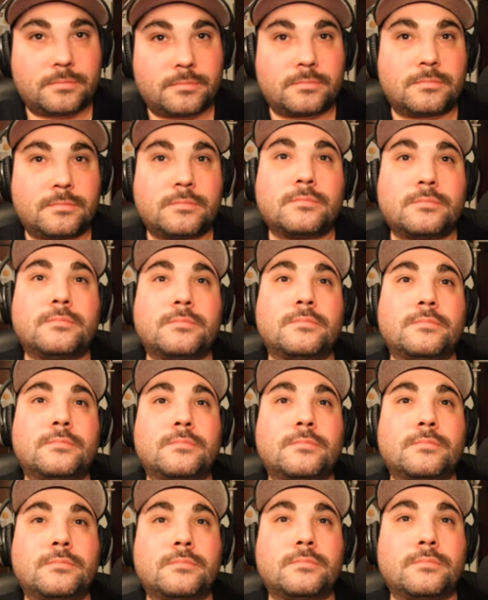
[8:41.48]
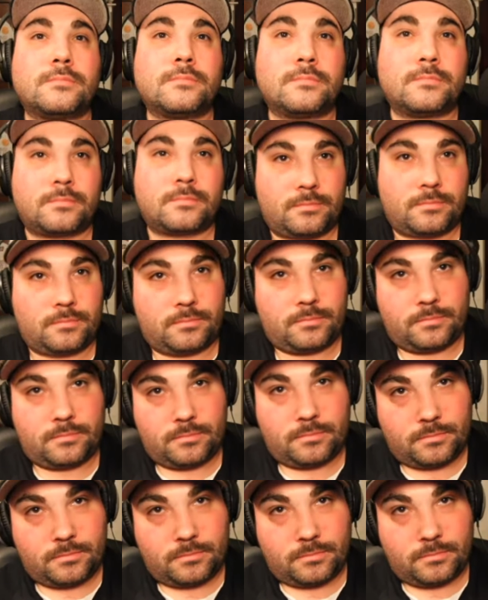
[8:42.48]

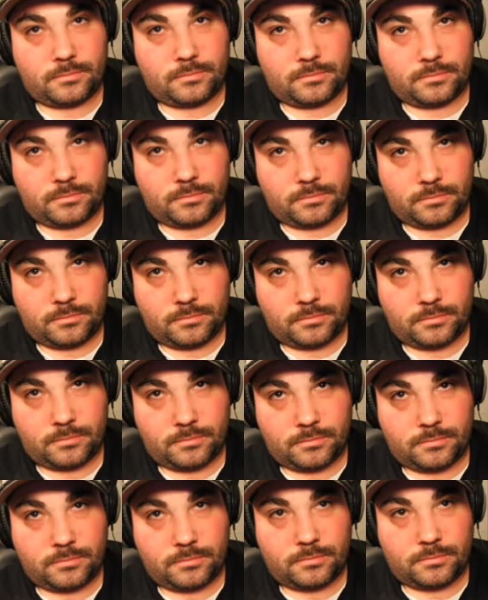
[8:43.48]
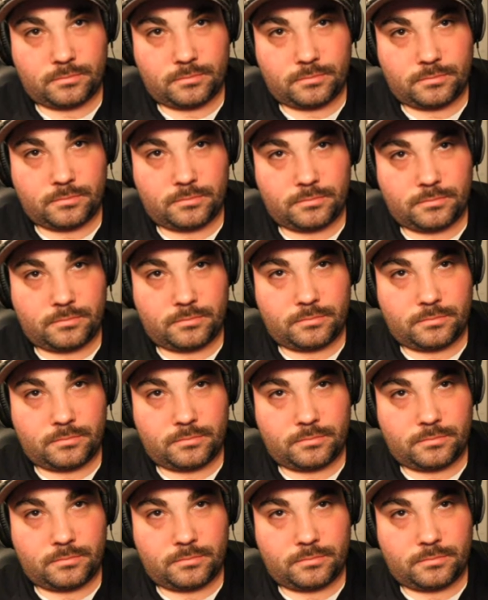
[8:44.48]
(silent)